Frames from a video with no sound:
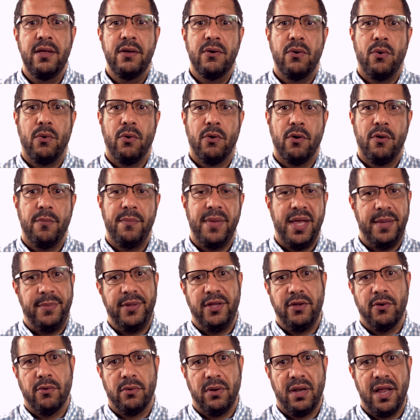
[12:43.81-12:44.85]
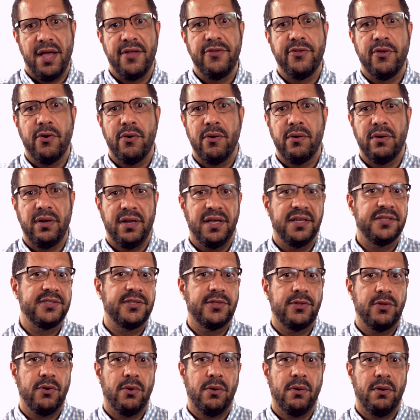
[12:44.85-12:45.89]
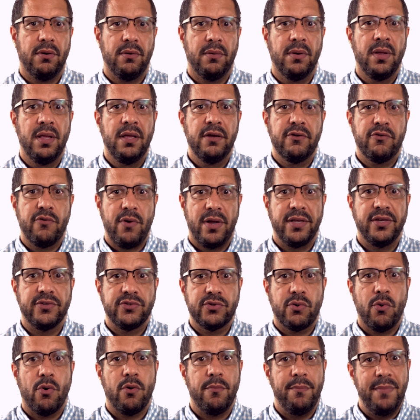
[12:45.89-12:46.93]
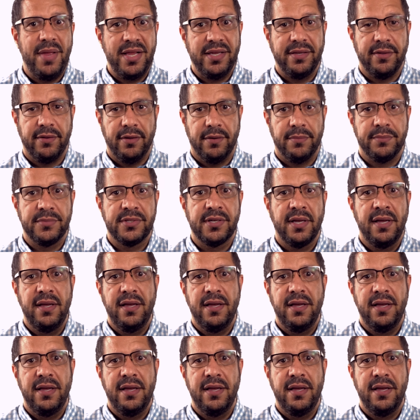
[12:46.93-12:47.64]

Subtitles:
or maybe your lender lists their credit score minimums,